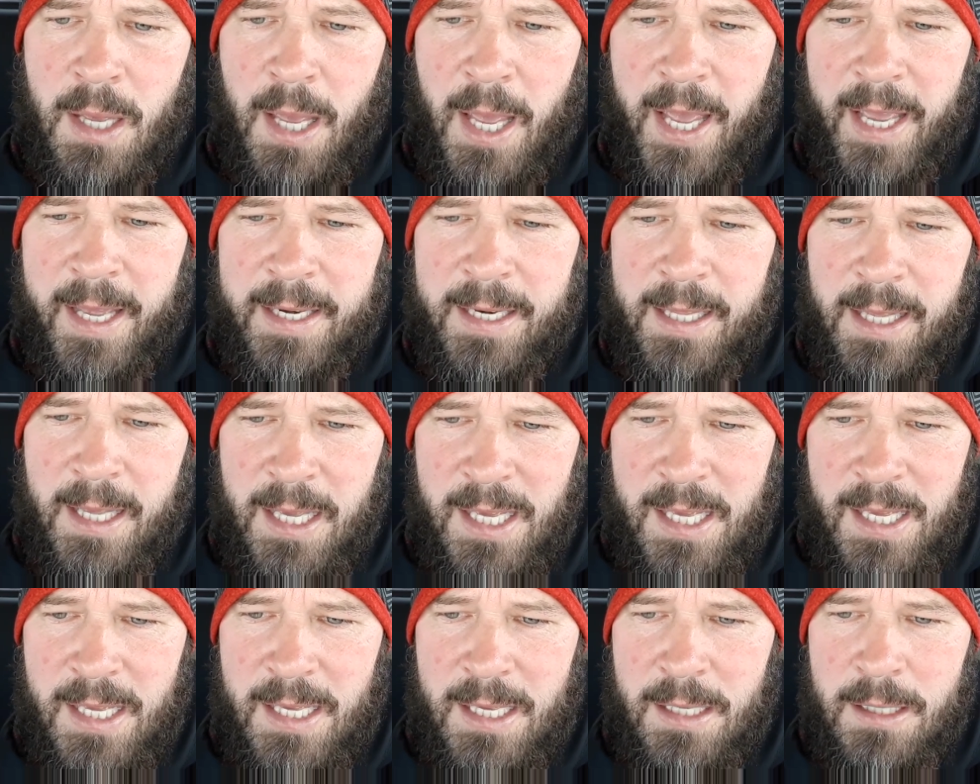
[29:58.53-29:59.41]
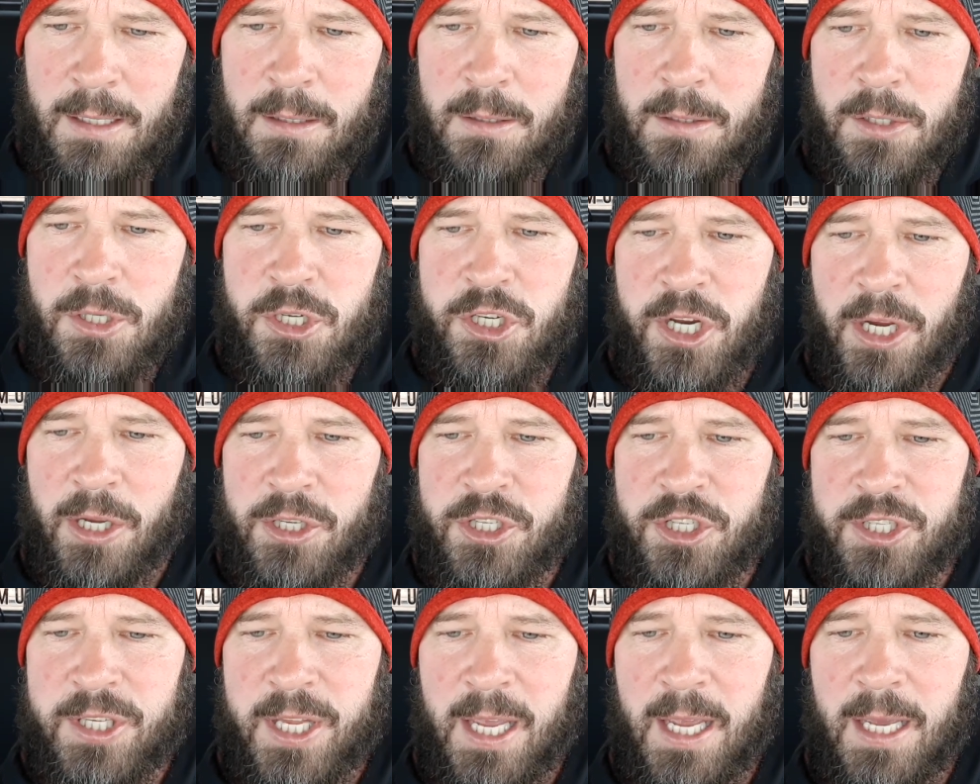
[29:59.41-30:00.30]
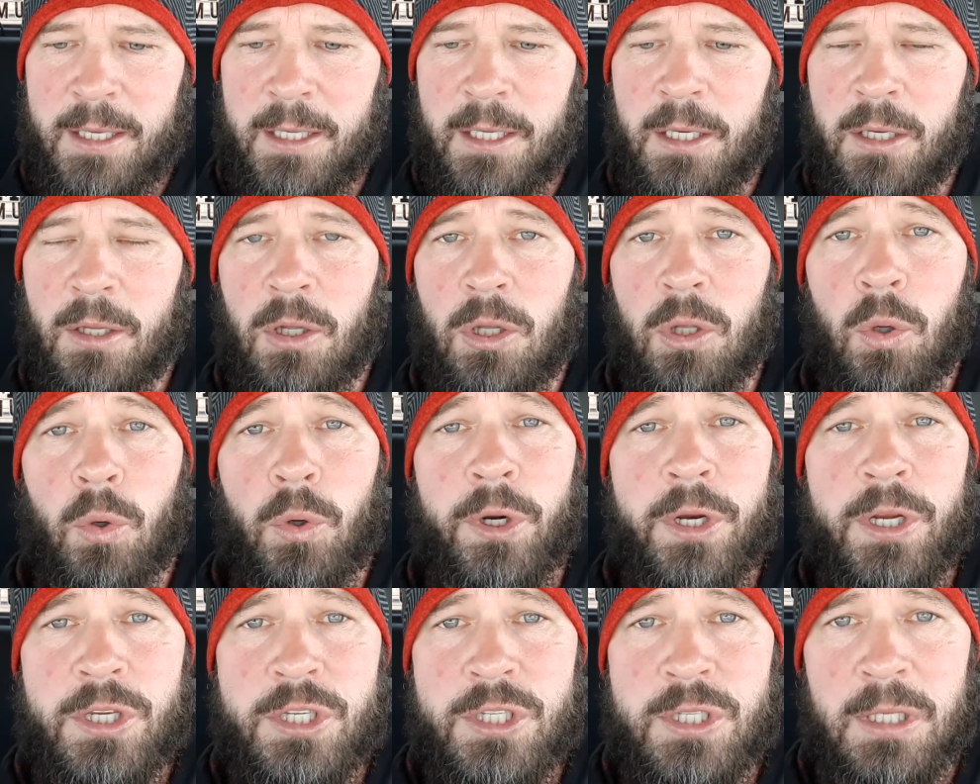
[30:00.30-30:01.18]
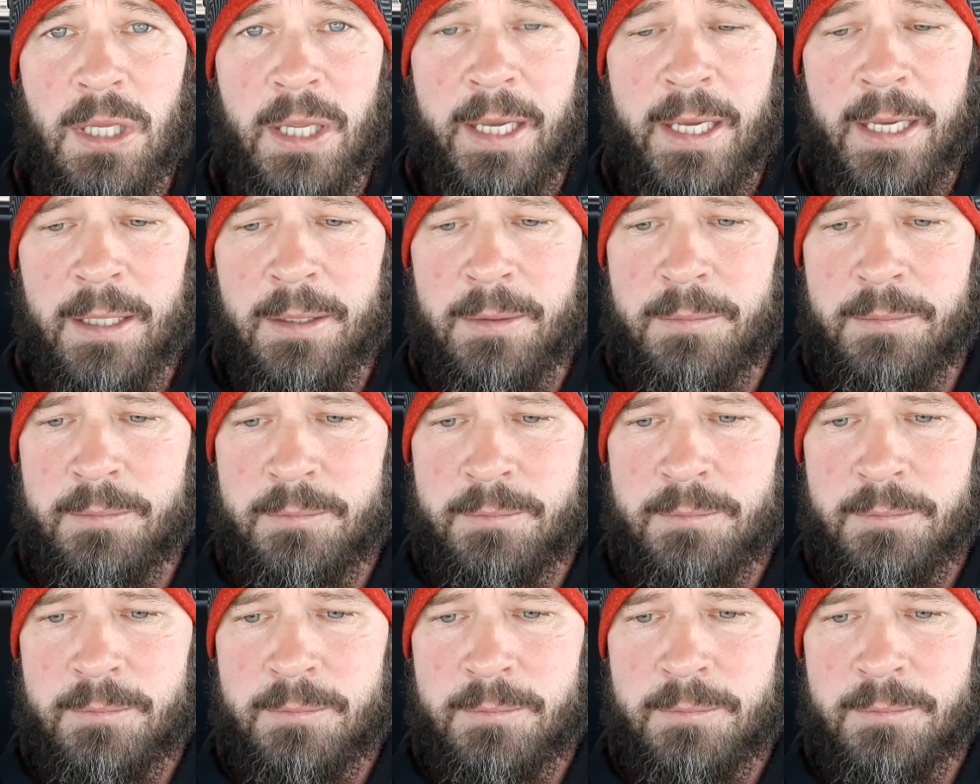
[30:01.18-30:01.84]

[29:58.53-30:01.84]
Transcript: And he shall stand in the glorious land.